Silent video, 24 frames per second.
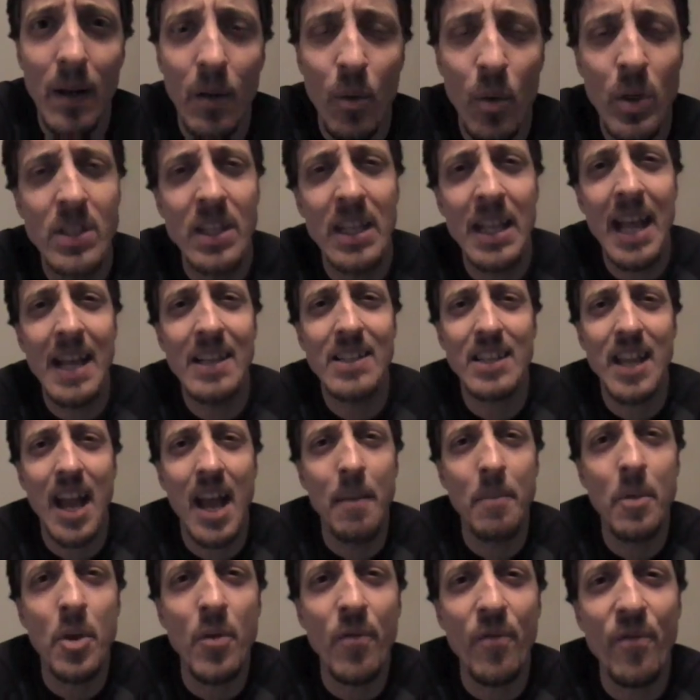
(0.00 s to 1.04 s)
When's the last
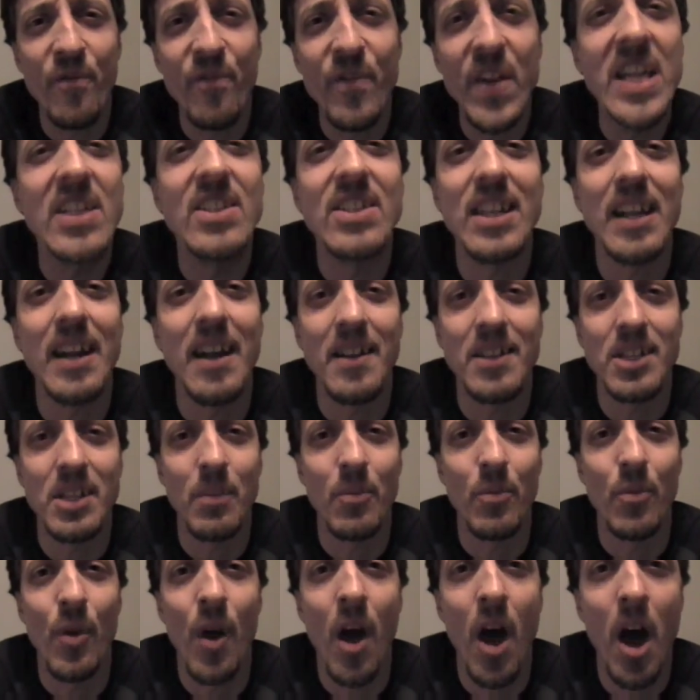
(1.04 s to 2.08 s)
time you feasted on
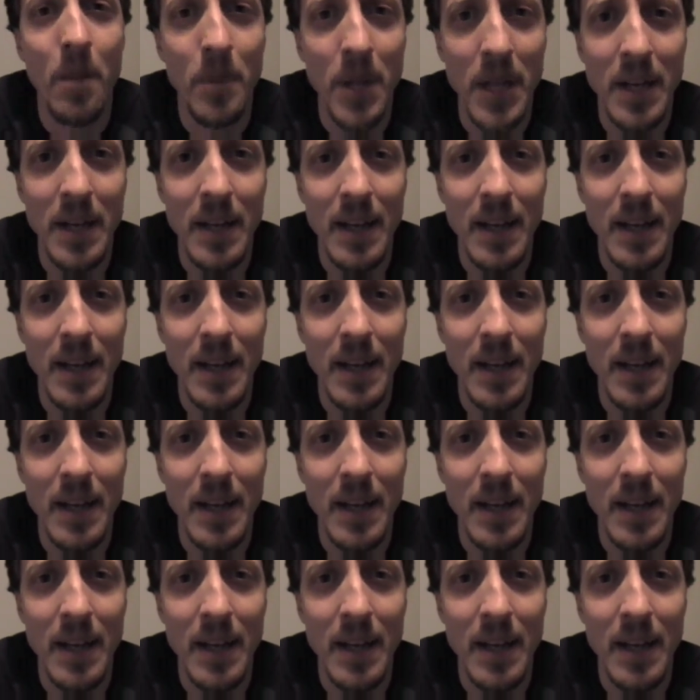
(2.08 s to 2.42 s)
some ramen?